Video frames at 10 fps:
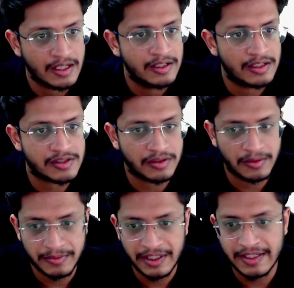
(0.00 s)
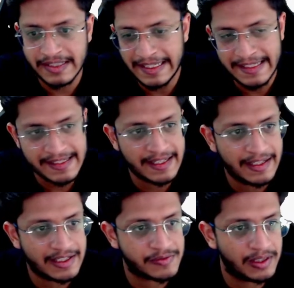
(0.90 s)
So there is a reasoning here
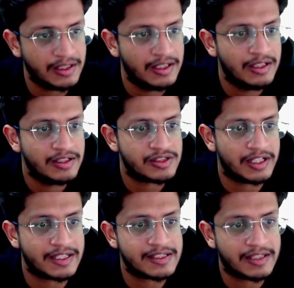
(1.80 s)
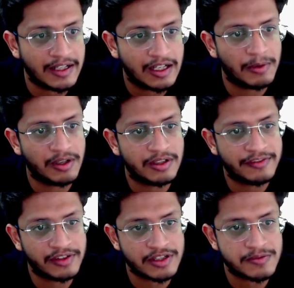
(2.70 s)
as well. So let's think about the
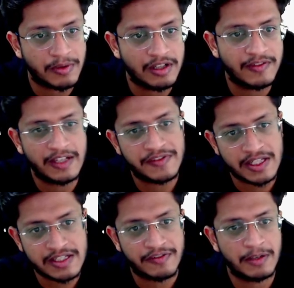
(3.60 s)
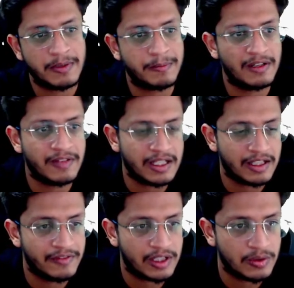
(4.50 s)
first ball. We have 6 different people we can give
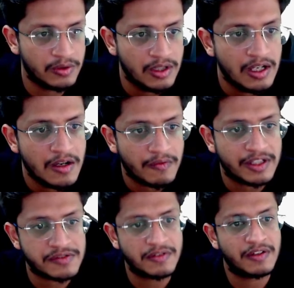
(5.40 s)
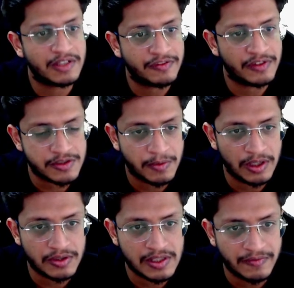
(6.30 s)
it to. Once we have given the first ball
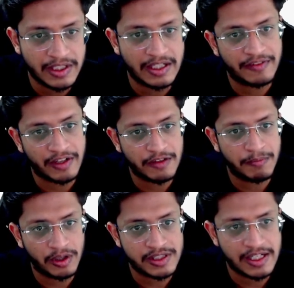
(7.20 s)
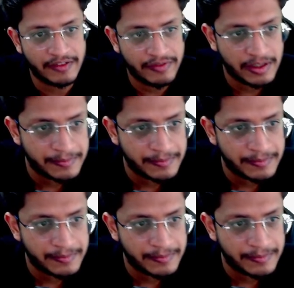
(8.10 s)
to someone, there are 5 balls left.